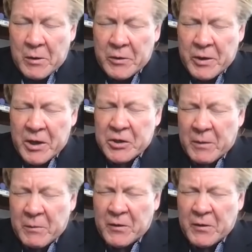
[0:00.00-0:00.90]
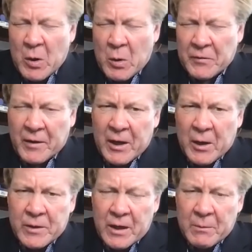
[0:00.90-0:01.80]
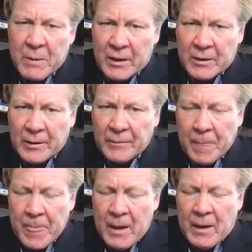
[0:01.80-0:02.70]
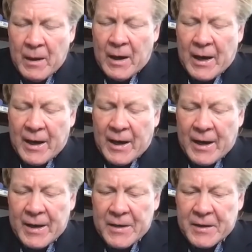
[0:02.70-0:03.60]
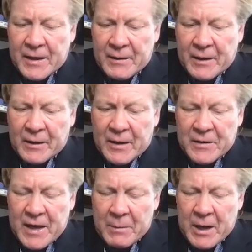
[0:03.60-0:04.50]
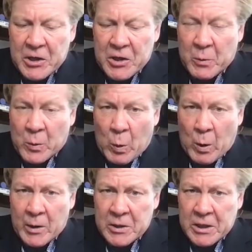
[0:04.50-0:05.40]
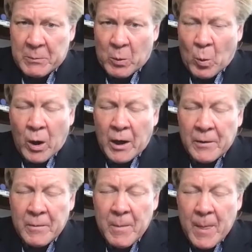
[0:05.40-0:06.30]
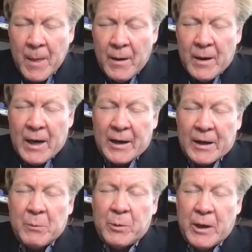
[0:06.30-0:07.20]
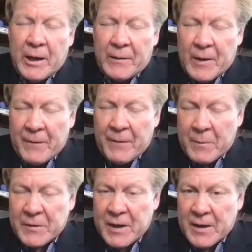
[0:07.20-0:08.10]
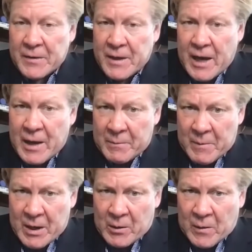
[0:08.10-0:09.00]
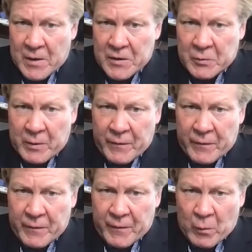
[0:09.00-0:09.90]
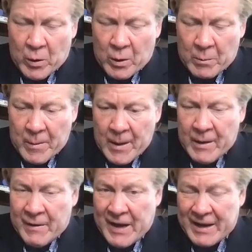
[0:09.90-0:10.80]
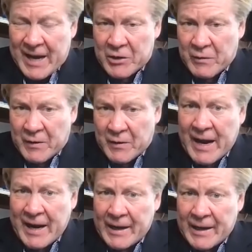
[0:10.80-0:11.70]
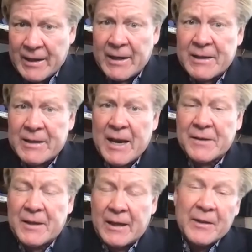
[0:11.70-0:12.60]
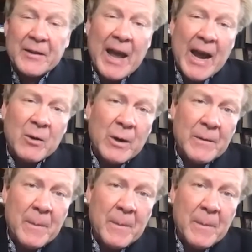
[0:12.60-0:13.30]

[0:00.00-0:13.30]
traditionally was known as the DOT medical. Is an examination that requires, number one, completing the FMCSA medical history form and actually signing it and attesting that it's accurate,